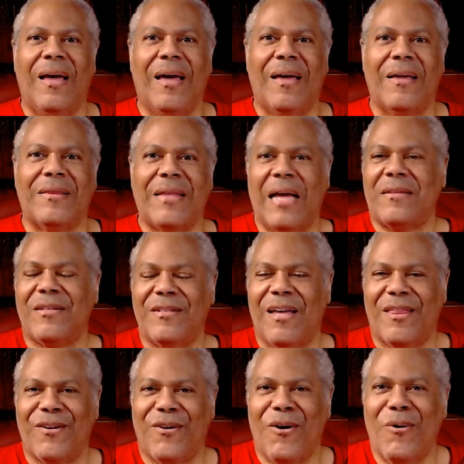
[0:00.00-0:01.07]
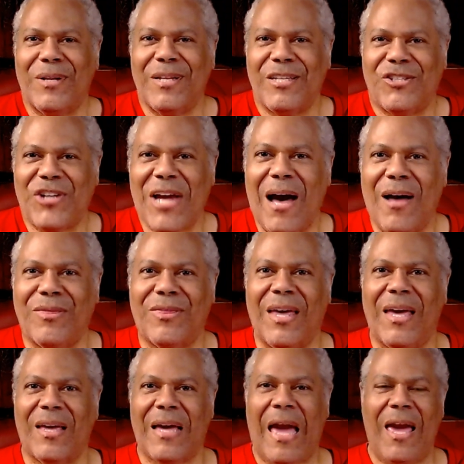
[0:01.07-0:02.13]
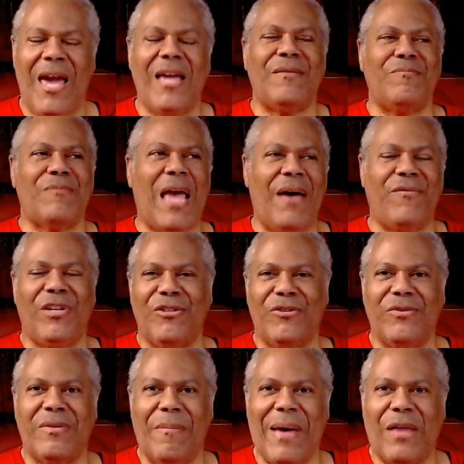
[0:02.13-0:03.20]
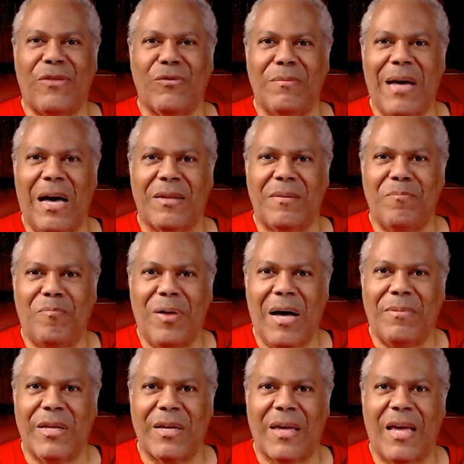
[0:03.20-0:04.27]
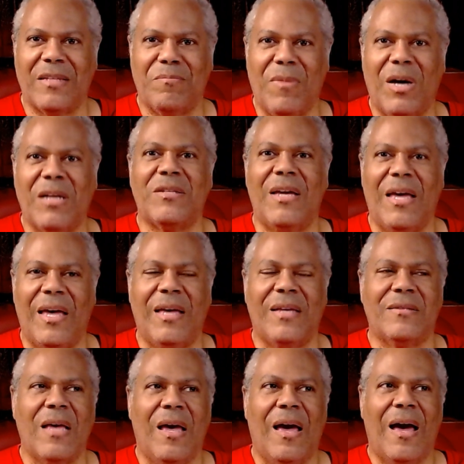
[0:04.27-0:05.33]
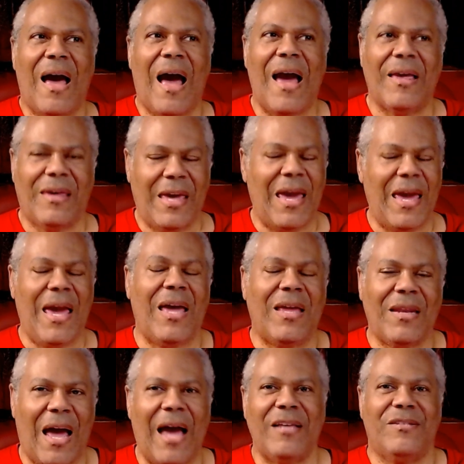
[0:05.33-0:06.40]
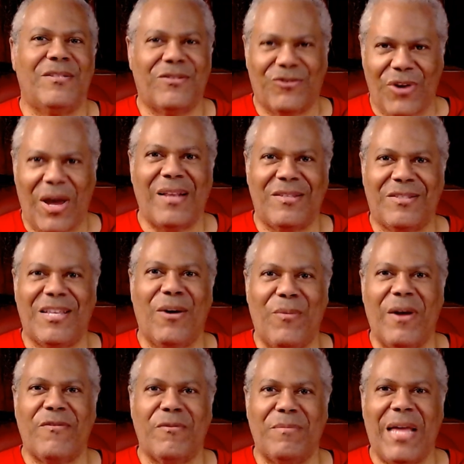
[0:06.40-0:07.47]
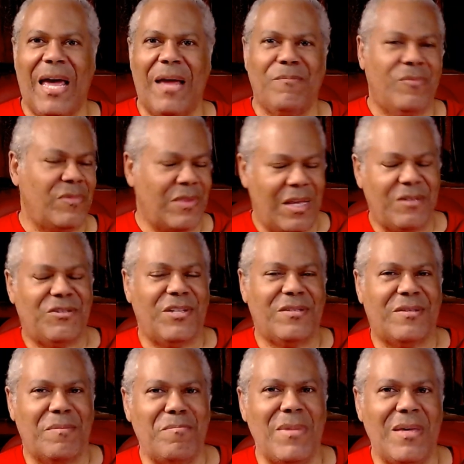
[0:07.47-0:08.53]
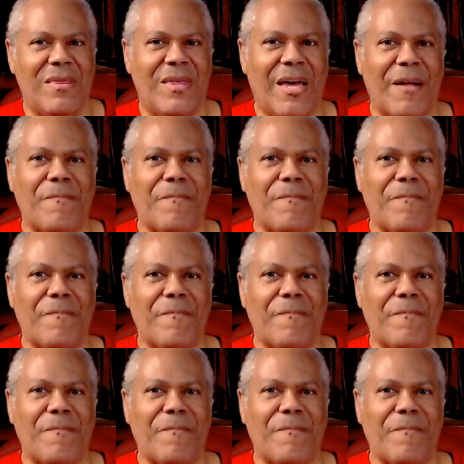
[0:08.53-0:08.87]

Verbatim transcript: That's another only child thing. I hate having to use the bathroom out in public. As much as I can, I try to stay away from that. That's just a me thing.